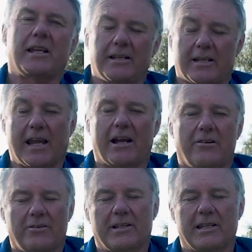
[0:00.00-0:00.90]
in
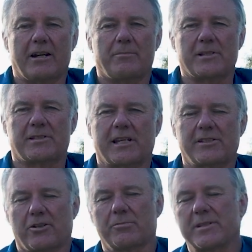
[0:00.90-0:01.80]
our seed
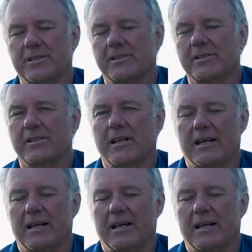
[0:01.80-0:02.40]
stock business,